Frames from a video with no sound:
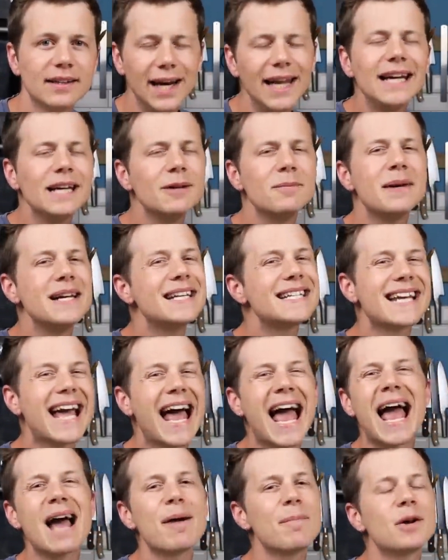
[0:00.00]
leading me to
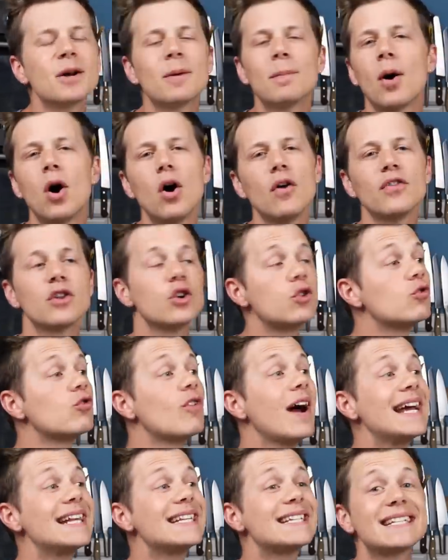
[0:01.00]
happen upon the
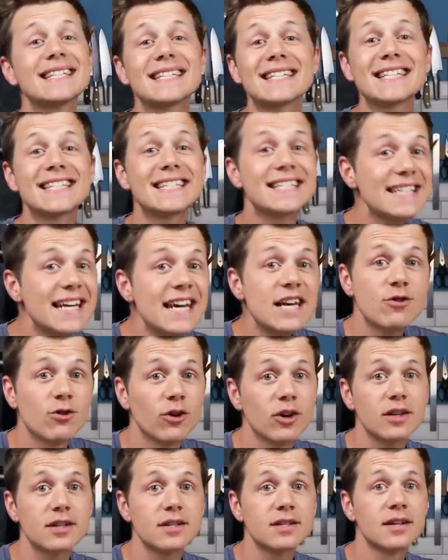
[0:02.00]
greatest
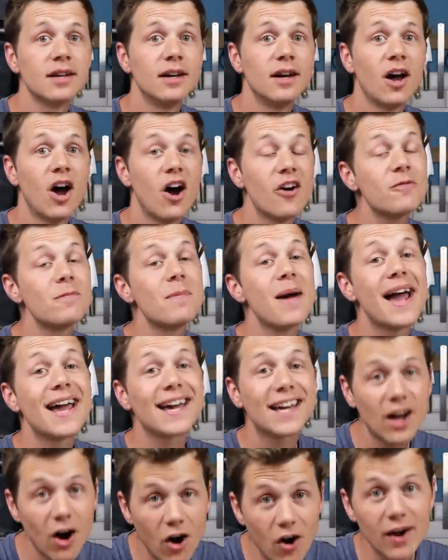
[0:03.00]
secret of
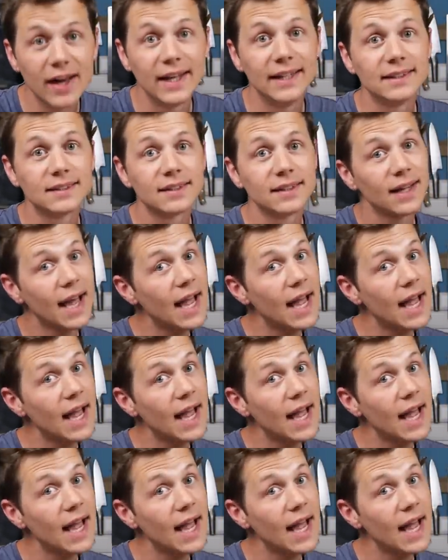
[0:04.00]
mankind.